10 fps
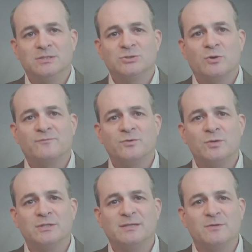So if
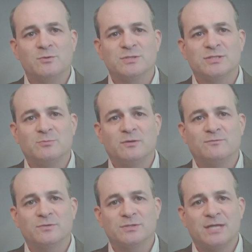you are living with
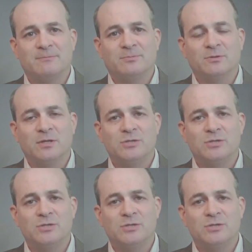someone, for example,